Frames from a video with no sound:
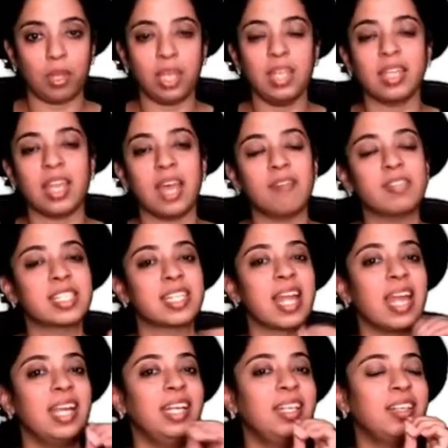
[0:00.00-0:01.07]
Okay, they have a
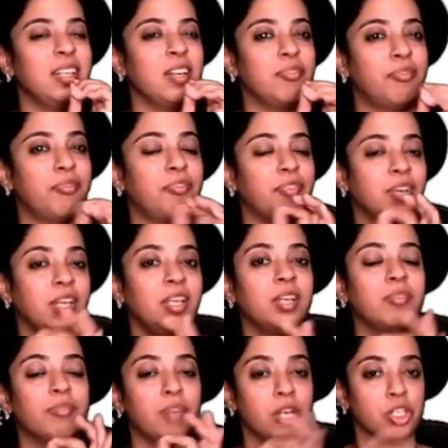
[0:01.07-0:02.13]
slight
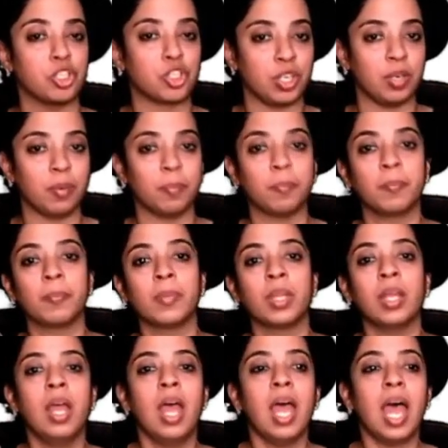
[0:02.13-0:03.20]
different function.
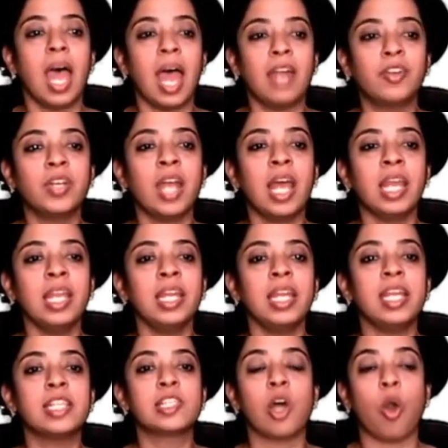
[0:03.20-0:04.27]
Adrenaline
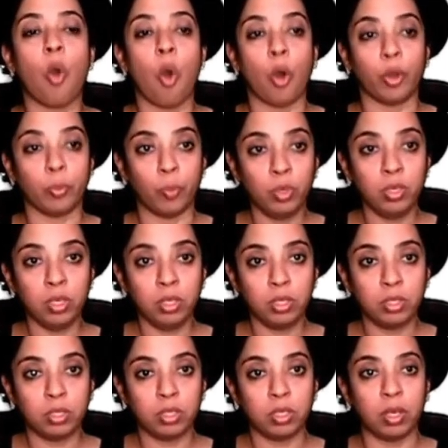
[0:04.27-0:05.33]
is a hormone.
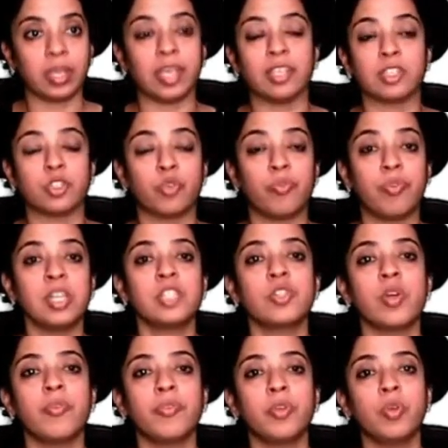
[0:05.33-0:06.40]
Okay, so
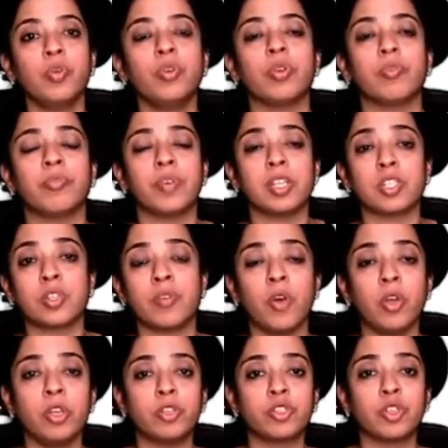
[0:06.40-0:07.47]
first of you, first of
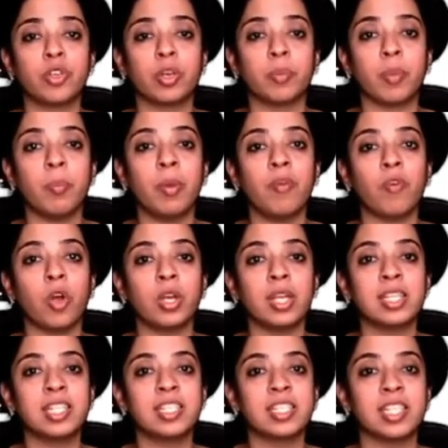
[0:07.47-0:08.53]
all, you should remember what
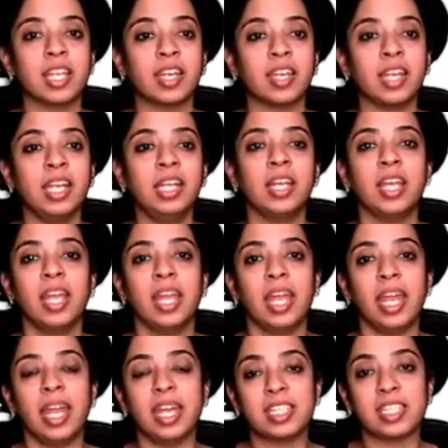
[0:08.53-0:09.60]
does it secrete?
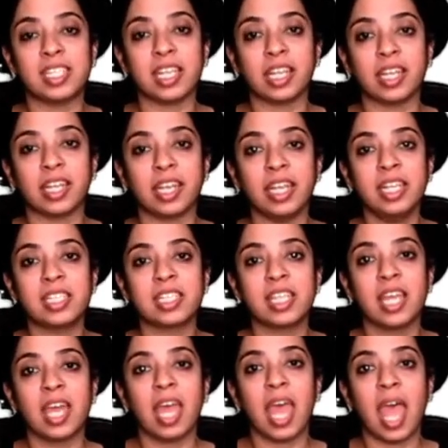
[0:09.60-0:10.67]
It secretes
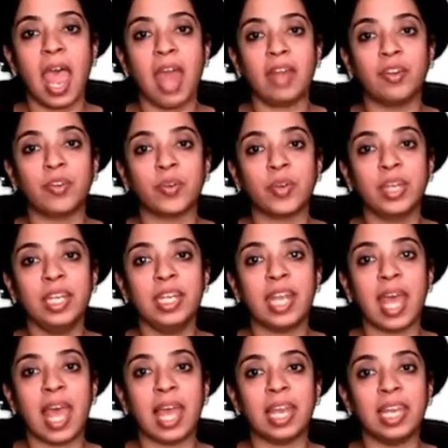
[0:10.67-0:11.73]

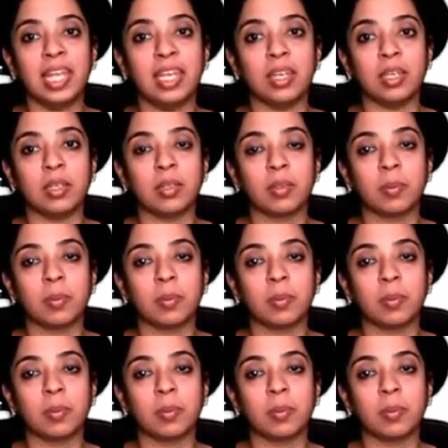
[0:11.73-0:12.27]
adrenaline.